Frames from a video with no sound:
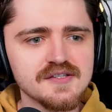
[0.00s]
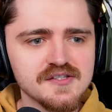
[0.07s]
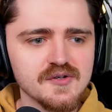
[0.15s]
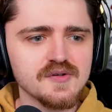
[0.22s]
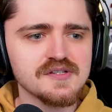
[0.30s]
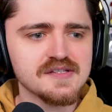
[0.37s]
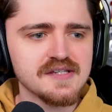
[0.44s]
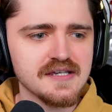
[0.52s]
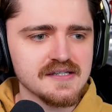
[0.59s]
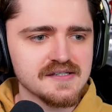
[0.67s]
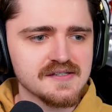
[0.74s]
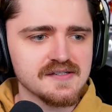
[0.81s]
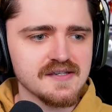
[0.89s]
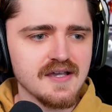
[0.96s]
the
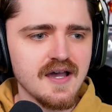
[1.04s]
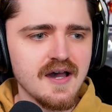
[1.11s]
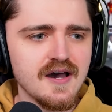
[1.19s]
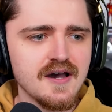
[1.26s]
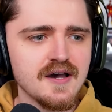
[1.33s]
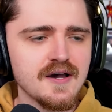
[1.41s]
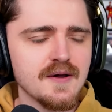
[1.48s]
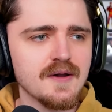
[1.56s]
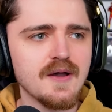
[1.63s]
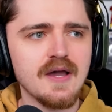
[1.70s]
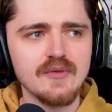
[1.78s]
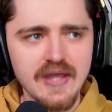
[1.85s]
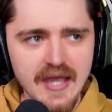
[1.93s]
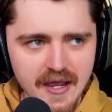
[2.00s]
sources are
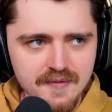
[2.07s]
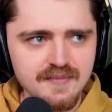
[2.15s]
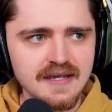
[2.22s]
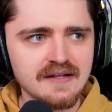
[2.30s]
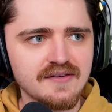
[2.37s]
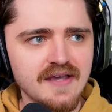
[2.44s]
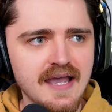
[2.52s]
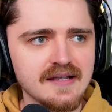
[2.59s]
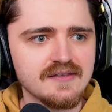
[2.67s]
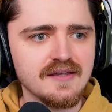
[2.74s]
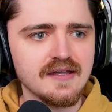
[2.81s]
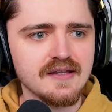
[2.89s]
that I'm being tagged